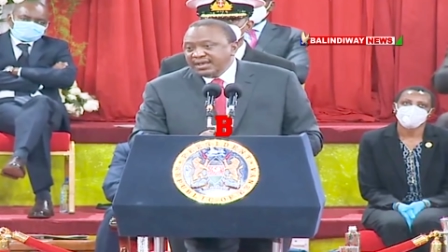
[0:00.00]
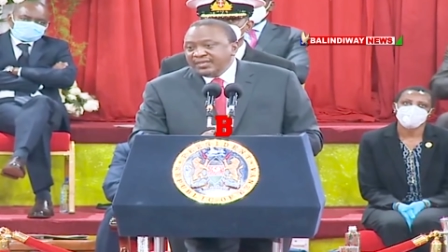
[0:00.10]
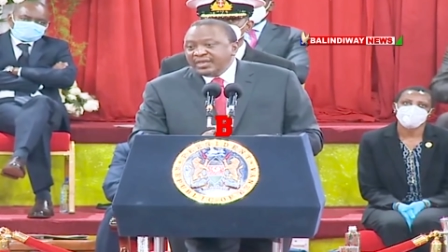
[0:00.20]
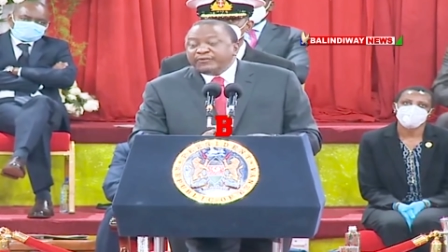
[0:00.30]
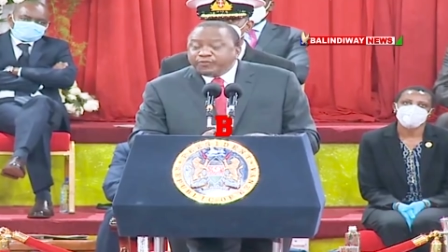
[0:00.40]

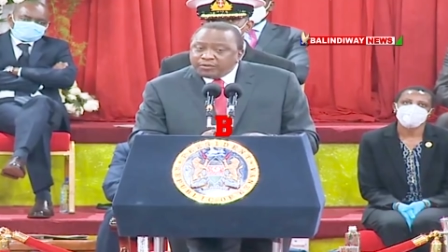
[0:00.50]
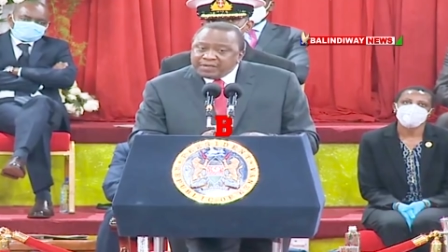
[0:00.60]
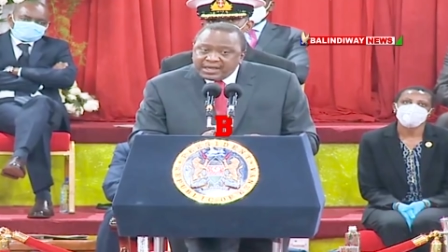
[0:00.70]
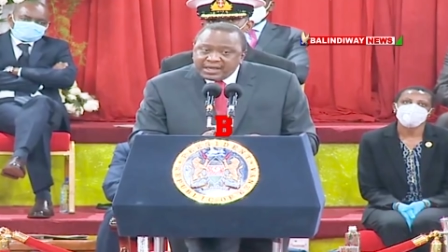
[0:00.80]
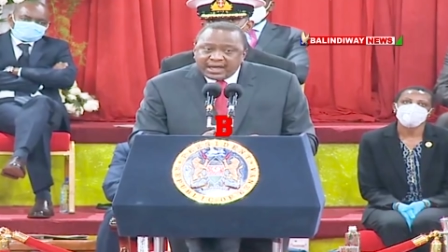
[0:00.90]
that from
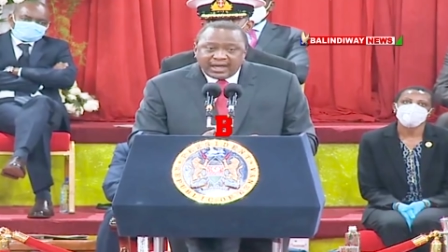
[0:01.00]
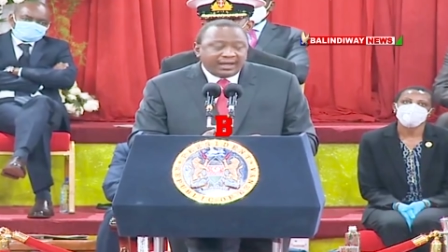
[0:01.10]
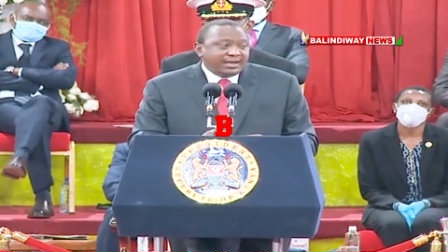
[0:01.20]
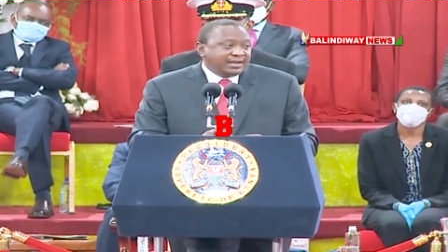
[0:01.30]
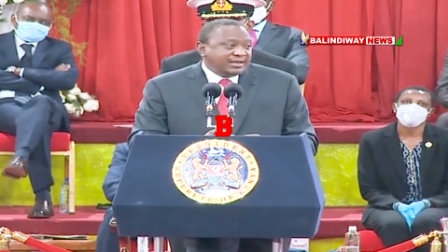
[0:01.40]
here
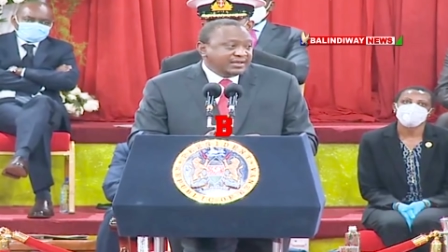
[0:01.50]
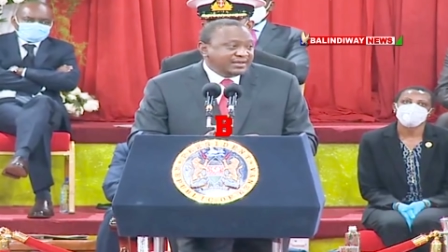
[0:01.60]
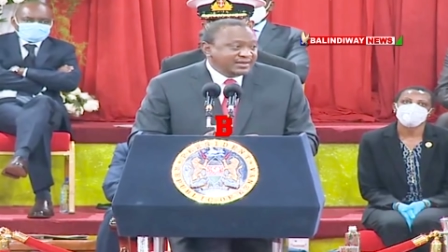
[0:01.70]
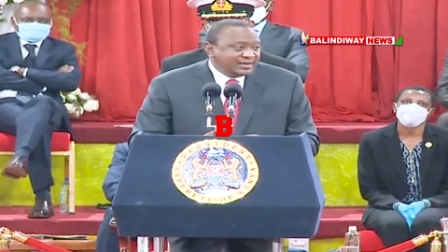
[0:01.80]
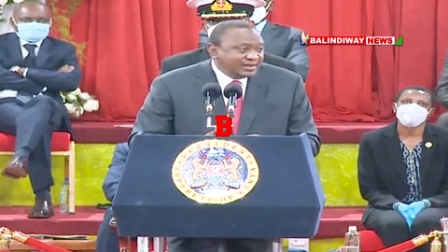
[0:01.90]

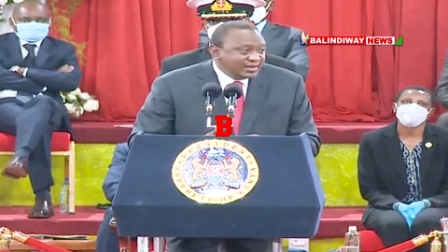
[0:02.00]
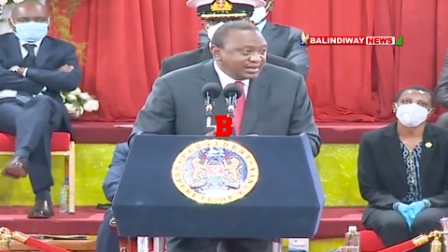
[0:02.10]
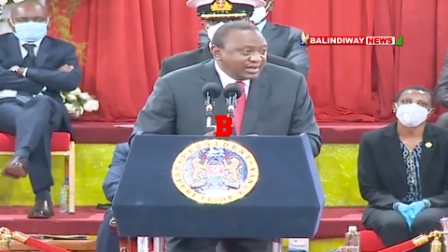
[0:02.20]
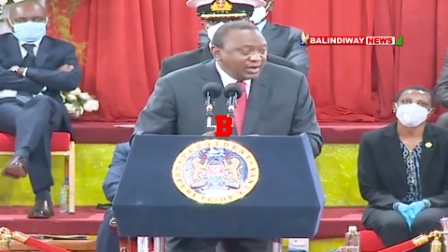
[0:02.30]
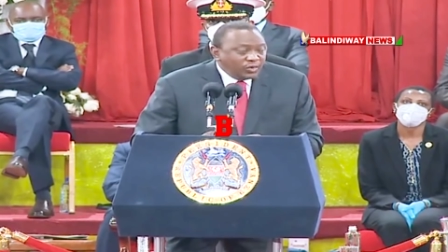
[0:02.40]

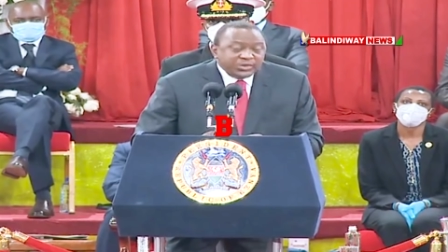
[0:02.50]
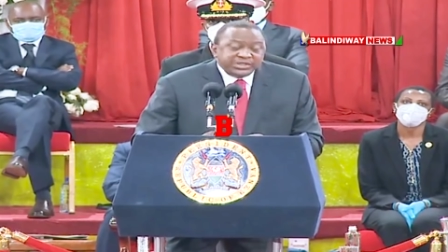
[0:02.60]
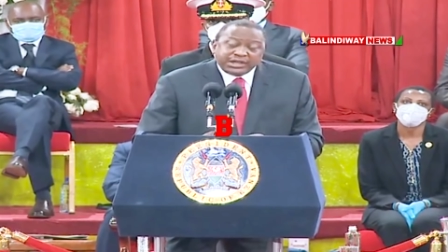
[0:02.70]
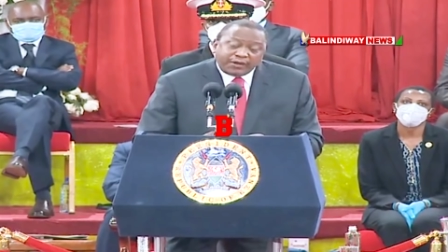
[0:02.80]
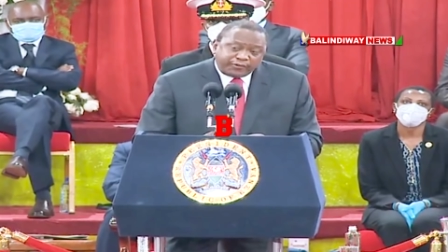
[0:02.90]
we
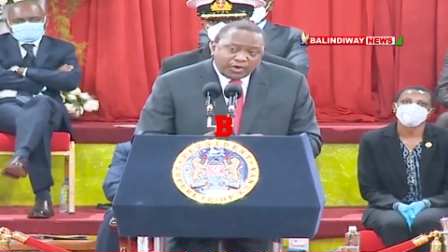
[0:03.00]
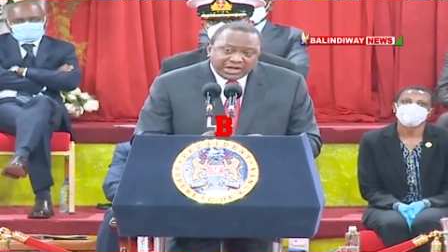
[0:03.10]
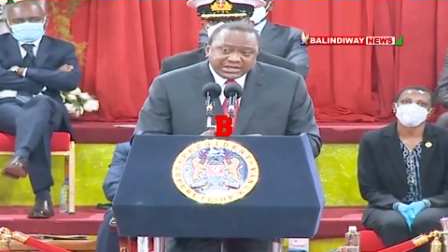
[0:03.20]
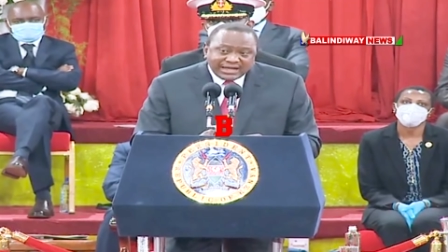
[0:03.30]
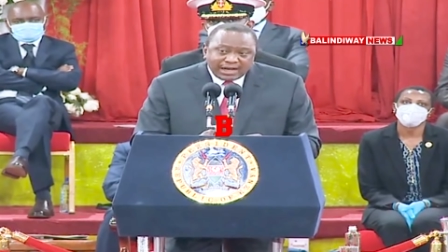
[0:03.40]
shall focus